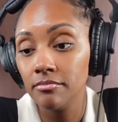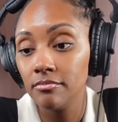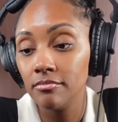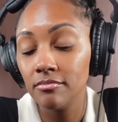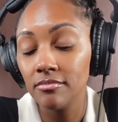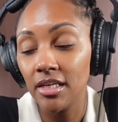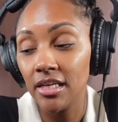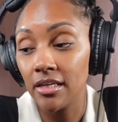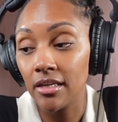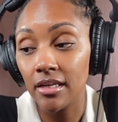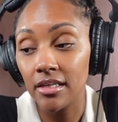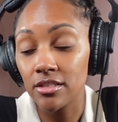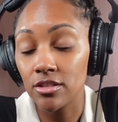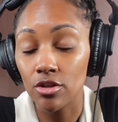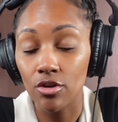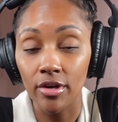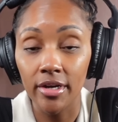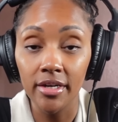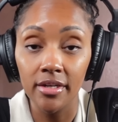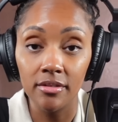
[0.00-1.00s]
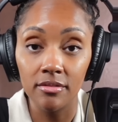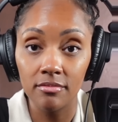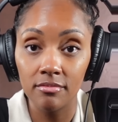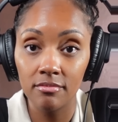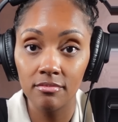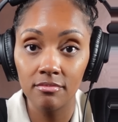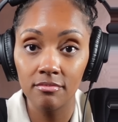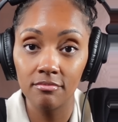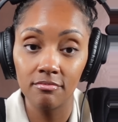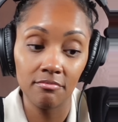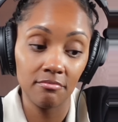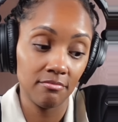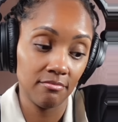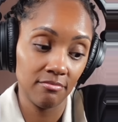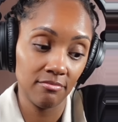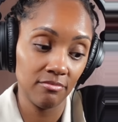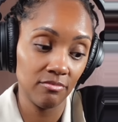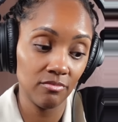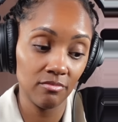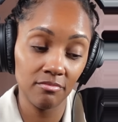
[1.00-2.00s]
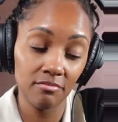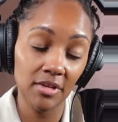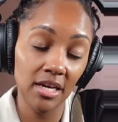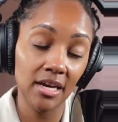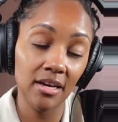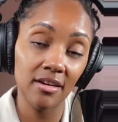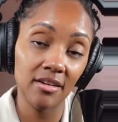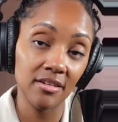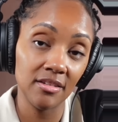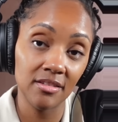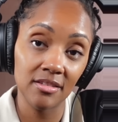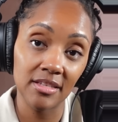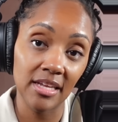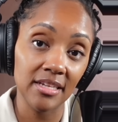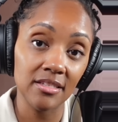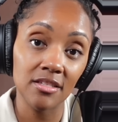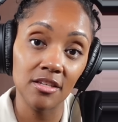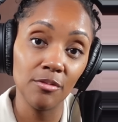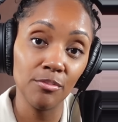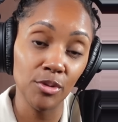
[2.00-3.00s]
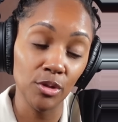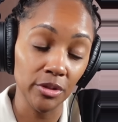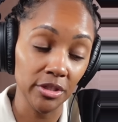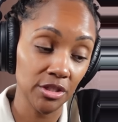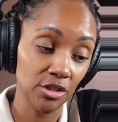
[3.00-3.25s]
And it's great. It's that simple. It's